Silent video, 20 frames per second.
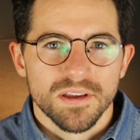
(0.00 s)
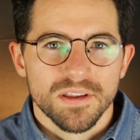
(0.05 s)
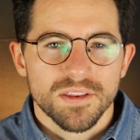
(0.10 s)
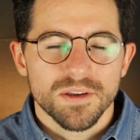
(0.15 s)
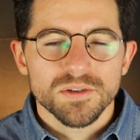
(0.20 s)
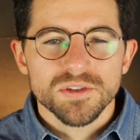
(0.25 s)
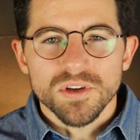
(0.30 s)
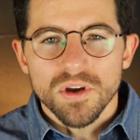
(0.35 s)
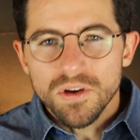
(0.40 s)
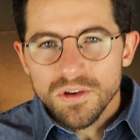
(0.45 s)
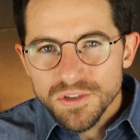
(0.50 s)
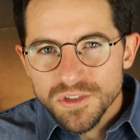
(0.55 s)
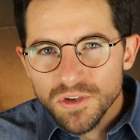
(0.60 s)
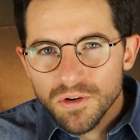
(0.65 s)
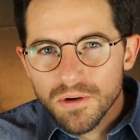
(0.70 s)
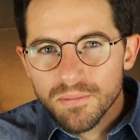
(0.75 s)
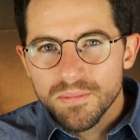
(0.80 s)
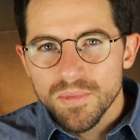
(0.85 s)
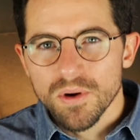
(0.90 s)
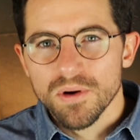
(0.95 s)
There's
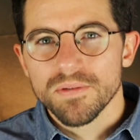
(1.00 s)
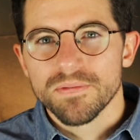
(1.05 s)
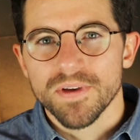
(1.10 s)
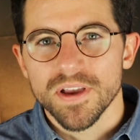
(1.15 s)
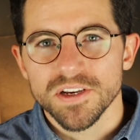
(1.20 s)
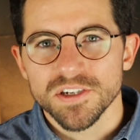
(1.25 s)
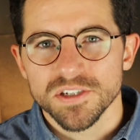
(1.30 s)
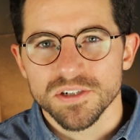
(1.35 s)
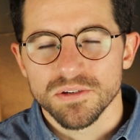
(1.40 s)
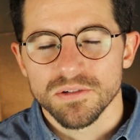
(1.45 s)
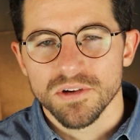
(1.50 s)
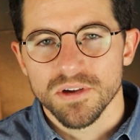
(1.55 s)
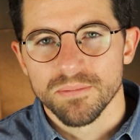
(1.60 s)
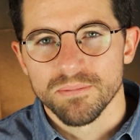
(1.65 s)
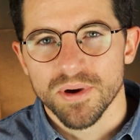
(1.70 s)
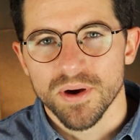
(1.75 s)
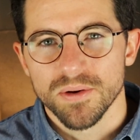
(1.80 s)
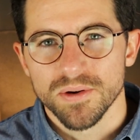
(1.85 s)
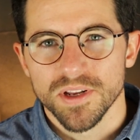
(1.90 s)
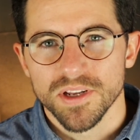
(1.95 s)
also a motivational
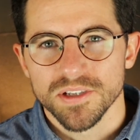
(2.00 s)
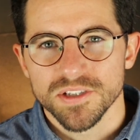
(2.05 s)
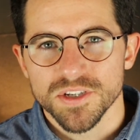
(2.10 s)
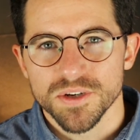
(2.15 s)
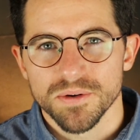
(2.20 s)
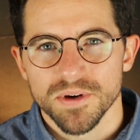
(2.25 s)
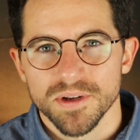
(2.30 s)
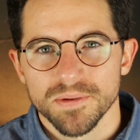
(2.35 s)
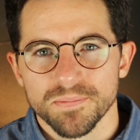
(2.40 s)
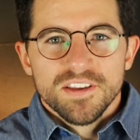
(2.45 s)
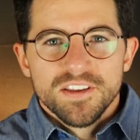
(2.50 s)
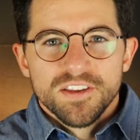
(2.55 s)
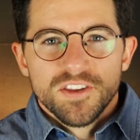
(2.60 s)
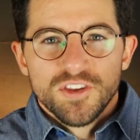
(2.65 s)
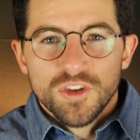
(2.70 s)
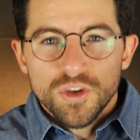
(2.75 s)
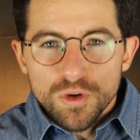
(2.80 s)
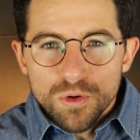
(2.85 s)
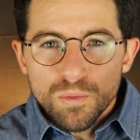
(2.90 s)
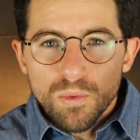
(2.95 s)
component to it.
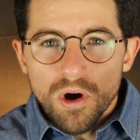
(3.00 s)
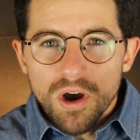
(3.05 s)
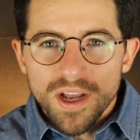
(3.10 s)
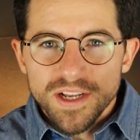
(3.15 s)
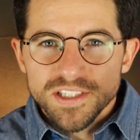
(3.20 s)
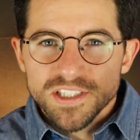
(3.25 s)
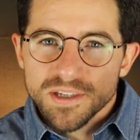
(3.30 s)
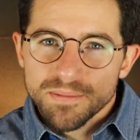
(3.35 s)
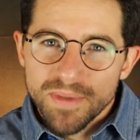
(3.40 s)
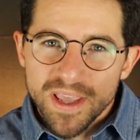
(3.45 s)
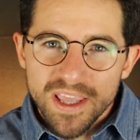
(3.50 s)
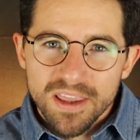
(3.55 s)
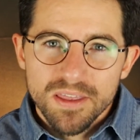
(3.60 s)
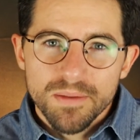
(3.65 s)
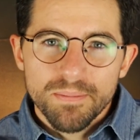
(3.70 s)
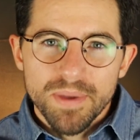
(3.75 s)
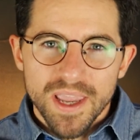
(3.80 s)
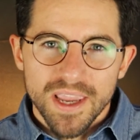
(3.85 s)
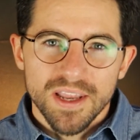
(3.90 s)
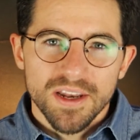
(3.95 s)
You want to make the
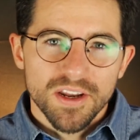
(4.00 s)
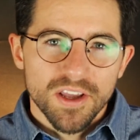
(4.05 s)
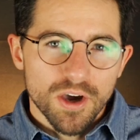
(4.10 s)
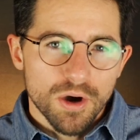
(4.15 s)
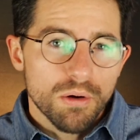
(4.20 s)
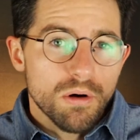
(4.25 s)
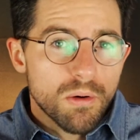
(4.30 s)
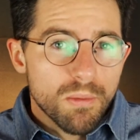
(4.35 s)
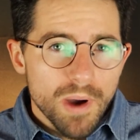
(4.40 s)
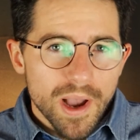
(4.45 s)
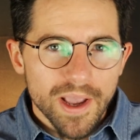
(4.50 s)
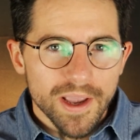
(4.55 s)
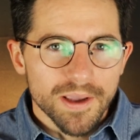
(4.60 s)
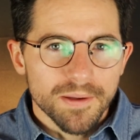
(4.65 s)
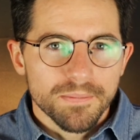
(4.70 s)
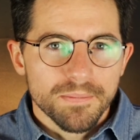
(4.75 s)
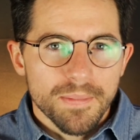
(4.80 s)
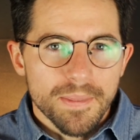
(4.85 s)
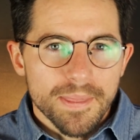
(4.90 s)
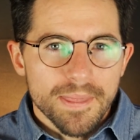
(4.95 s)
pain go away,